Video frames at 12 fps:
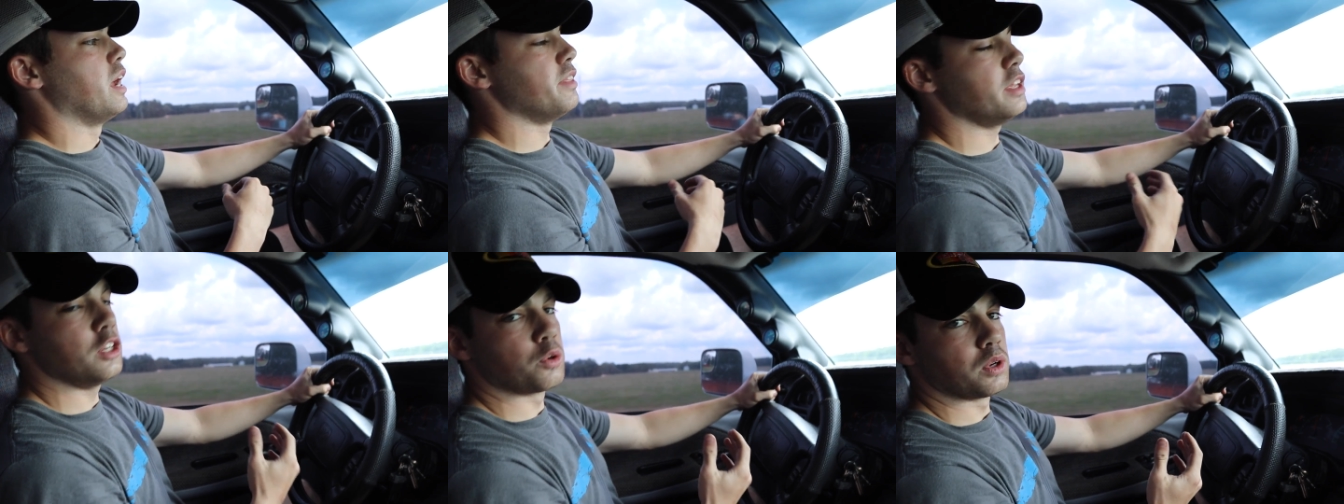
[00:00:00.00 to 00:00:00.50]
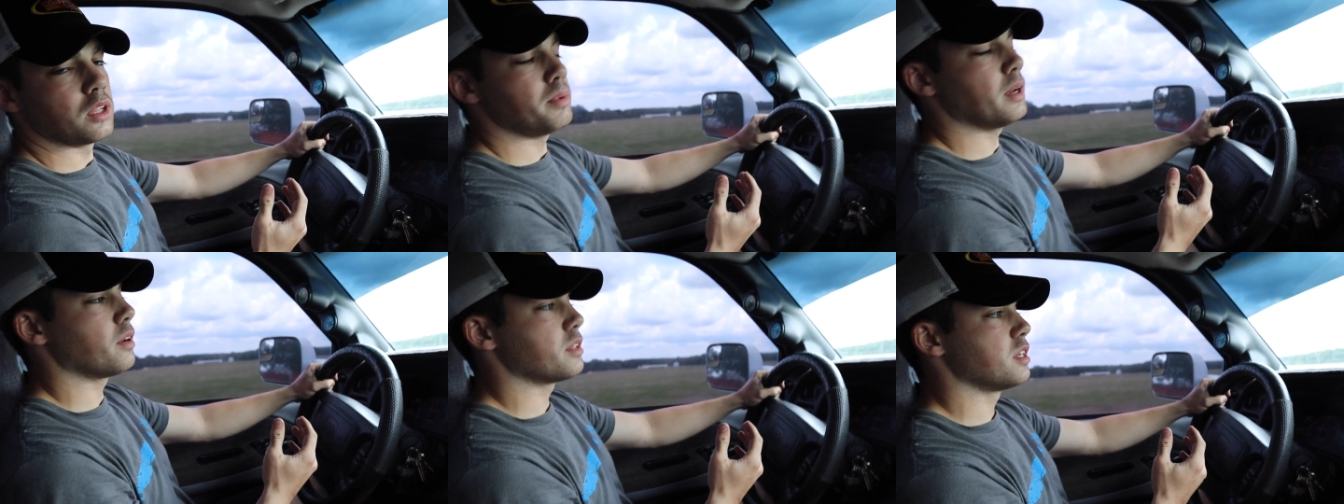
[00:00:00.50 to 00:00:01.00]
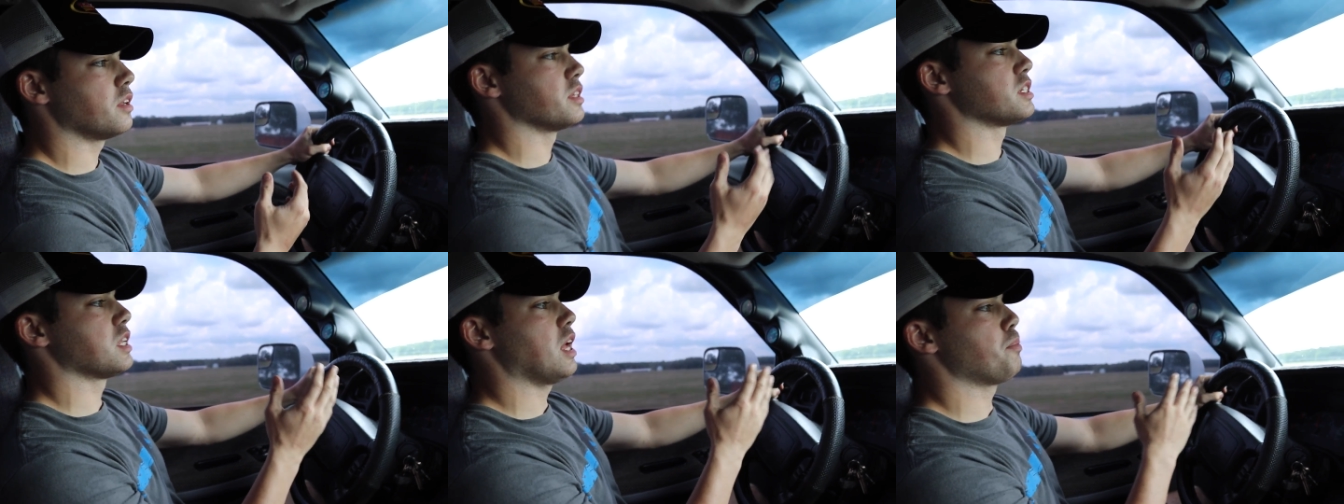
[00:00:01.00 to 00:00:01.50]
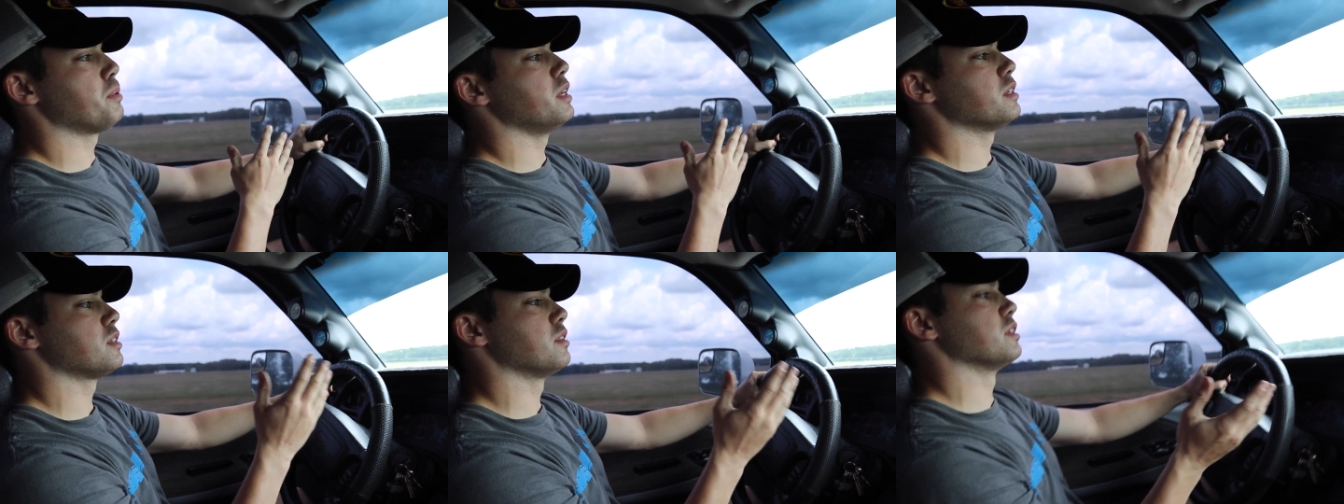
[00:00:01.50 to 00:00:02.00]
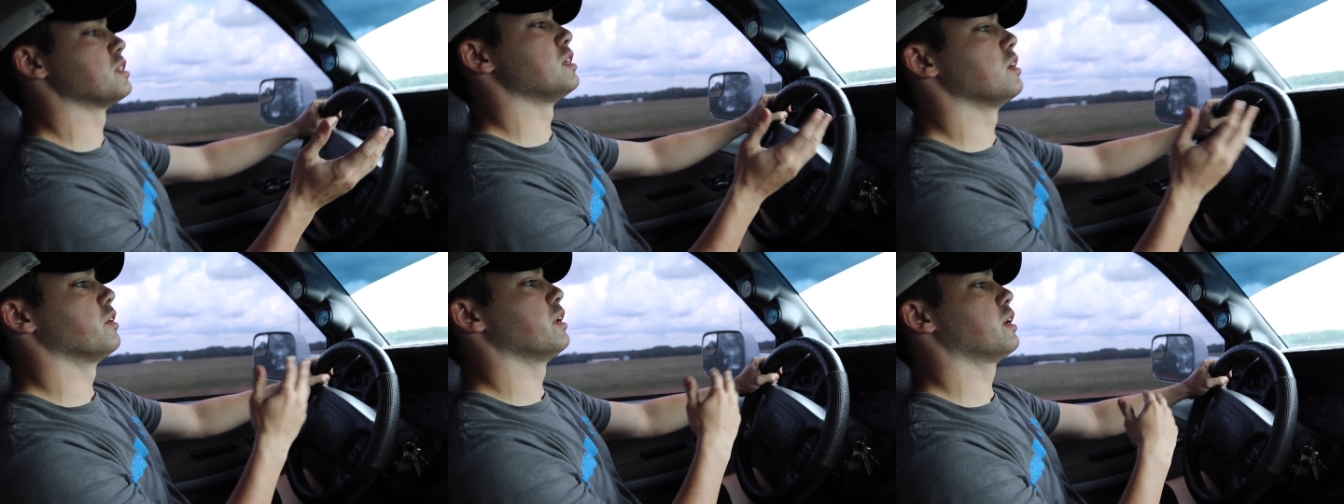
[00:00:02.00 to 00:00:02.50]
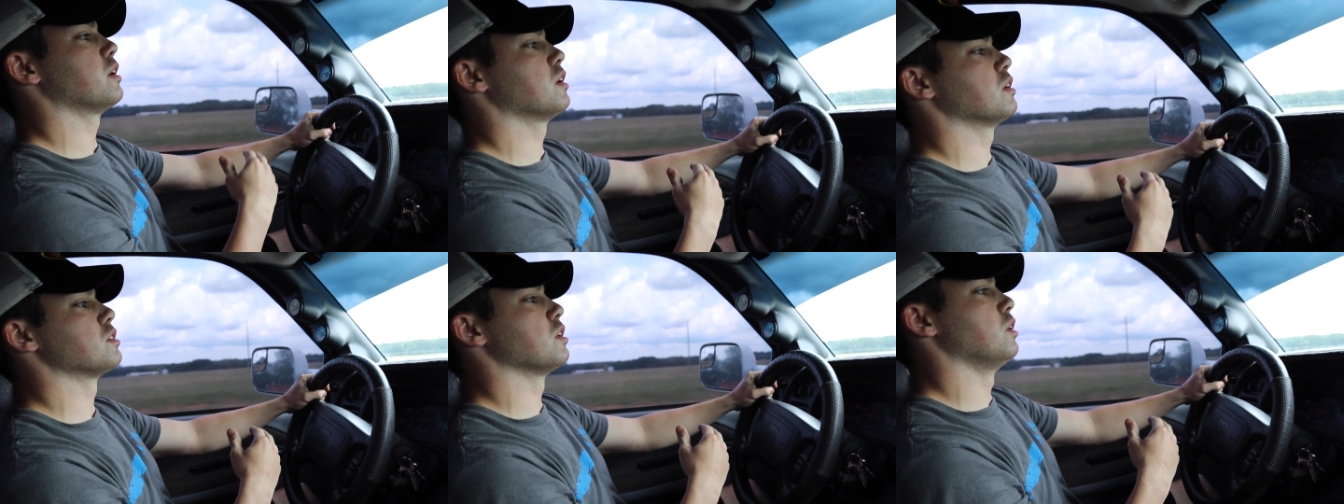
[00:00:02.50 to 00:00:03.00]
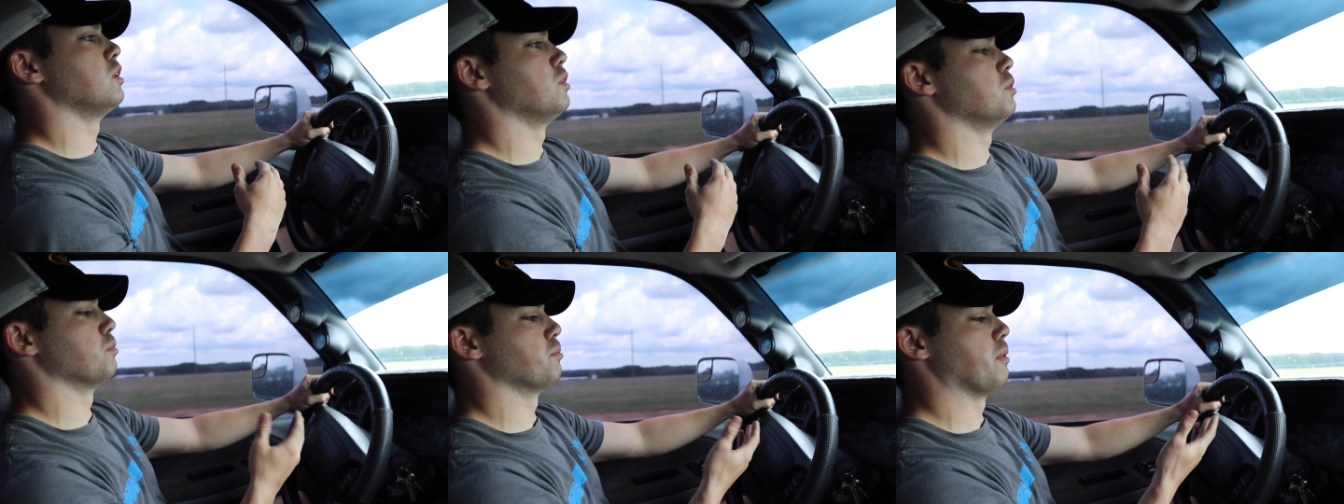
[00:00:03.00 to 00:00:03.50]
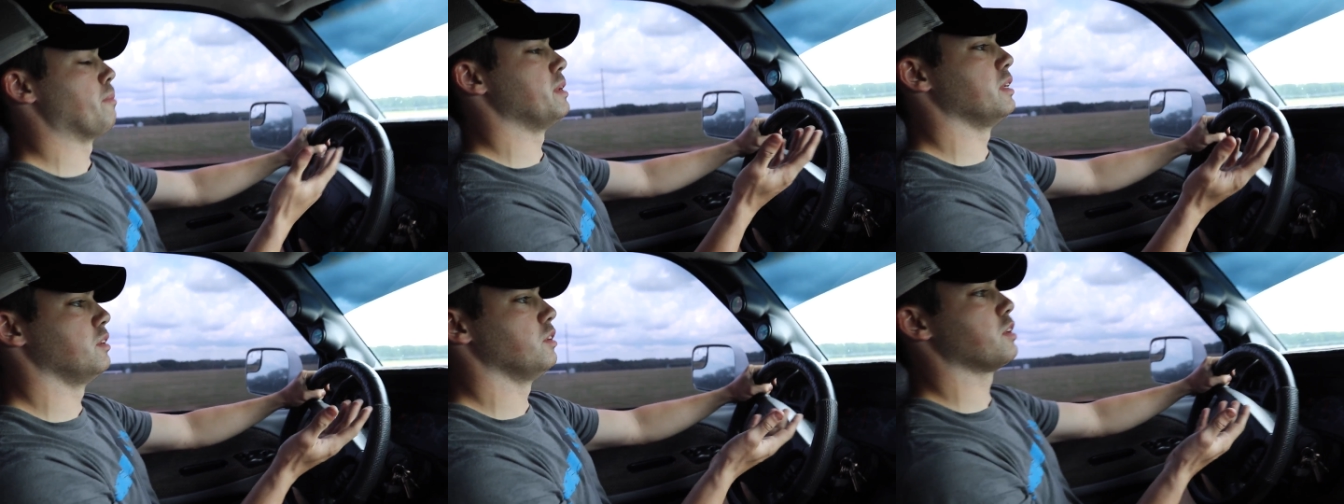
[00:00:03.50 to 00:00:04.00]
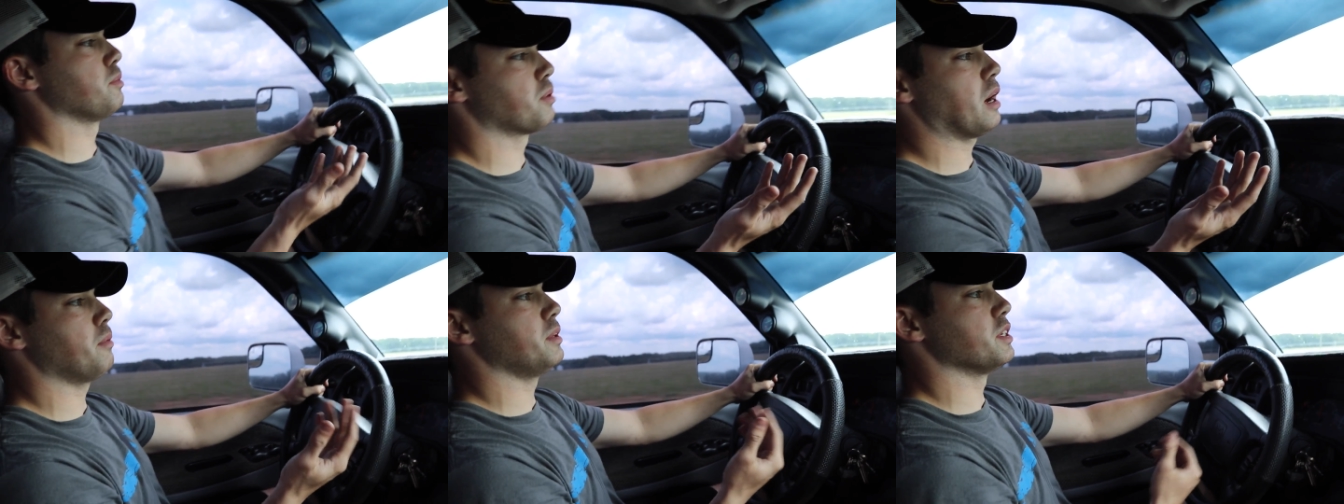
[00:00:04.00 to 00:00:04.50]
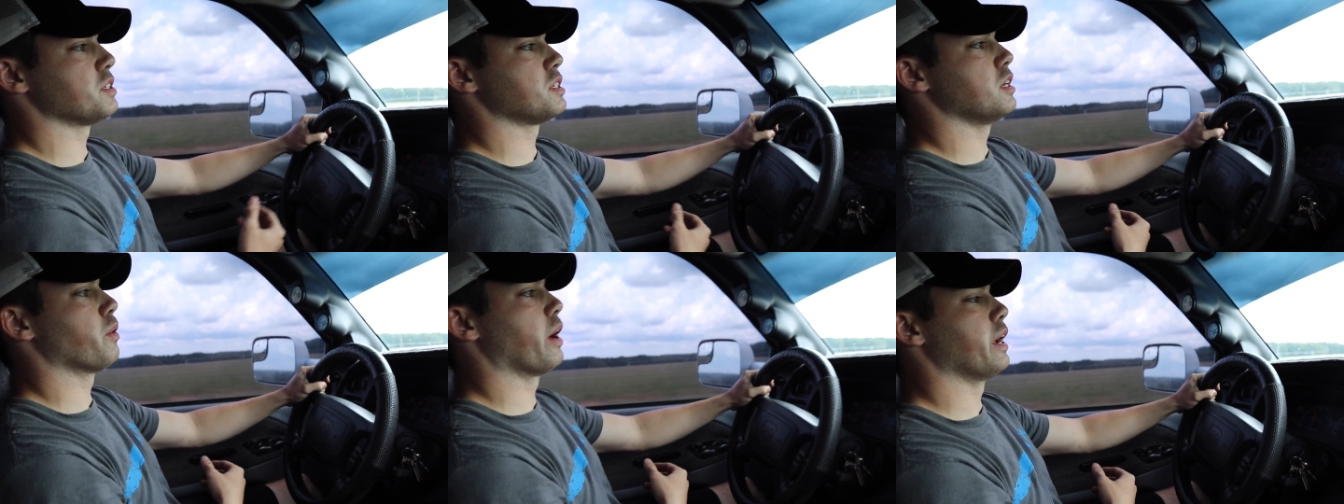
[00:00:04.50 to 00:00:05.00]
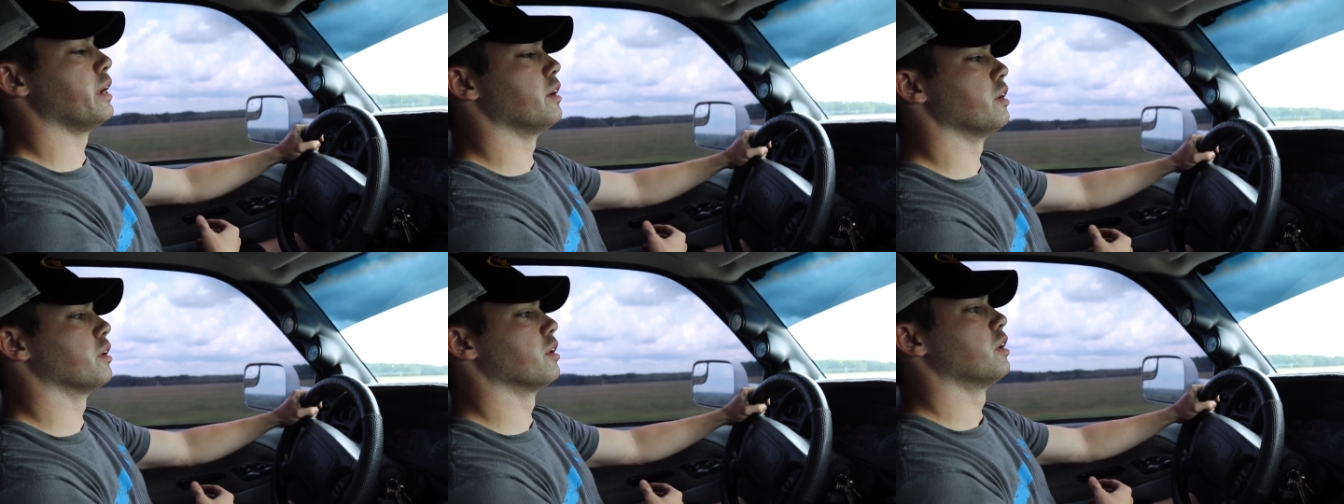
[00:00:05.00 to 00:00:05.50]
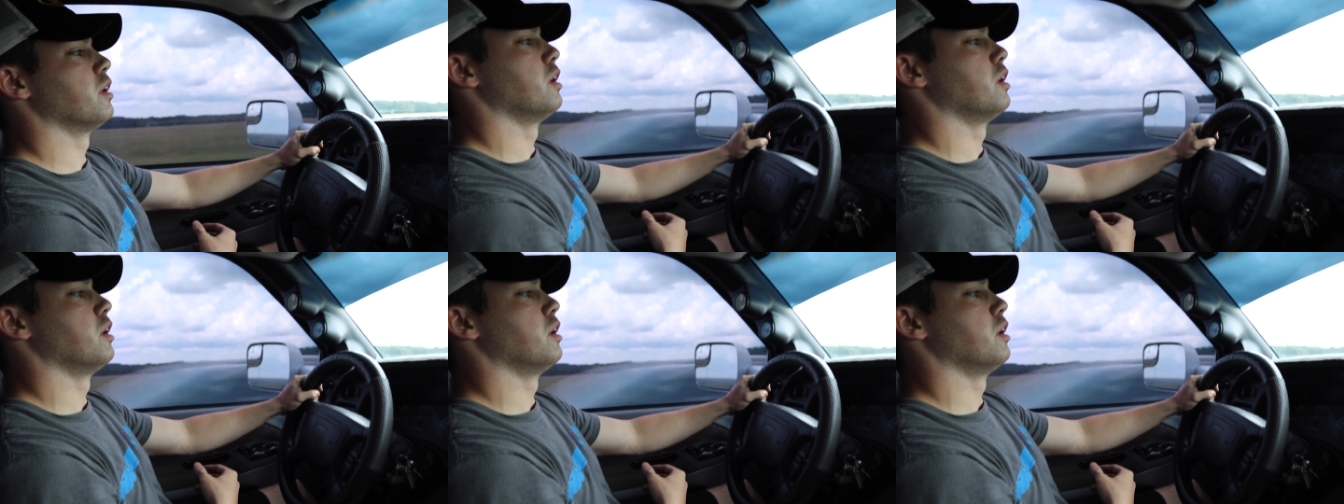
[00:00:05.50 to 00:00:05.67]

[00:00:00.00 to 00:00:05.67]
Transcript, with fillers: and then you'll really be able to tell the sloppiness in the steering so I mean you can probably just see right here